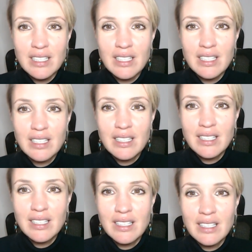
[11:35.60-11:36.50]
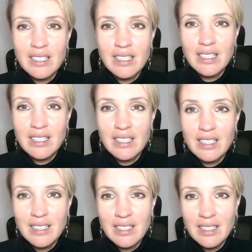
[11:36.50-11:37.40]

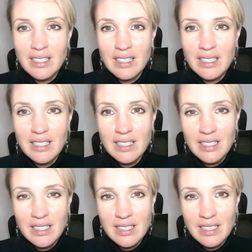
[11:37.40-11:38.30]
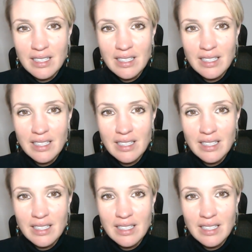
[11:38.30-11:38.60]
No one is speaking in this clip.